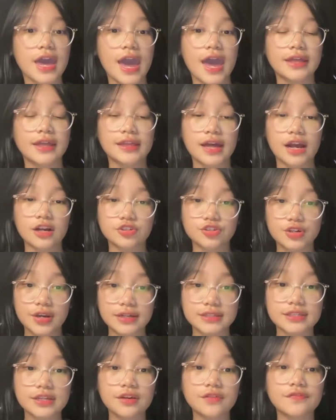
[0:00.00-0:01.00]
and
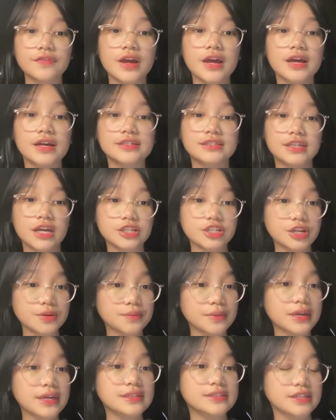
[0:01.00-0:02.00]
attractive
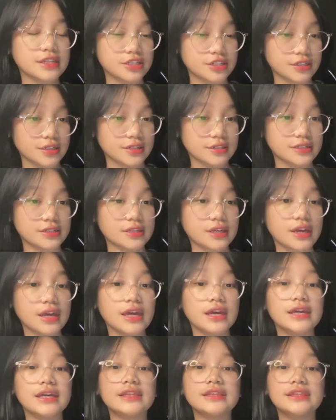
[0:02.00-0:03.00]
sashimi dishes. In